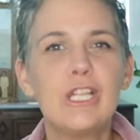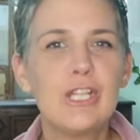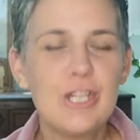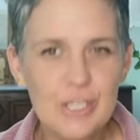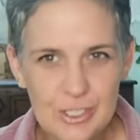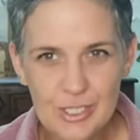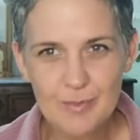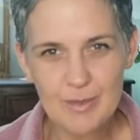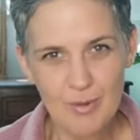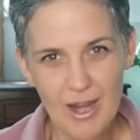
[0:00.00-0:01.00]
learn
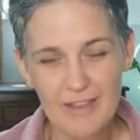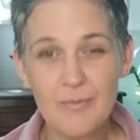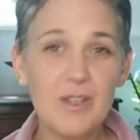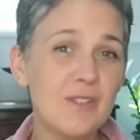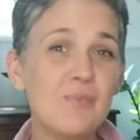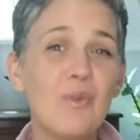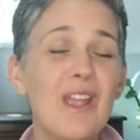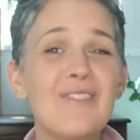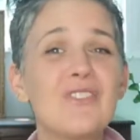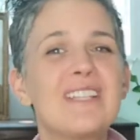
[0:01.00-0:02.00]
to be brave because
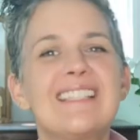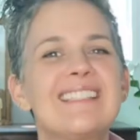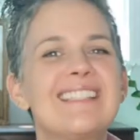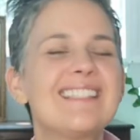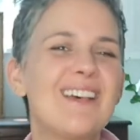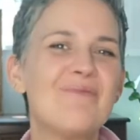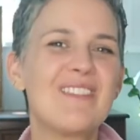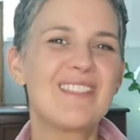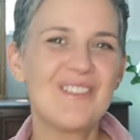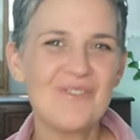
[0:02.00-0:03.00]
bravery isn't
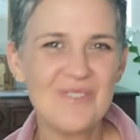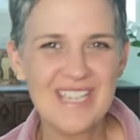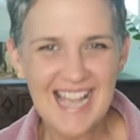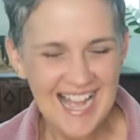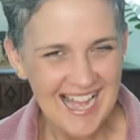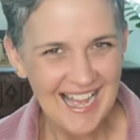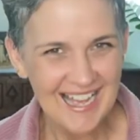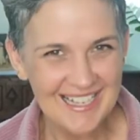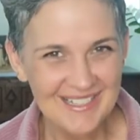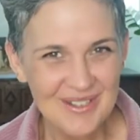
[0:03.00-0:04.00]
something that we
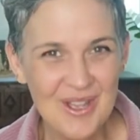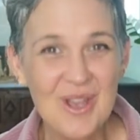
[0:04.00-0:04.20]
are.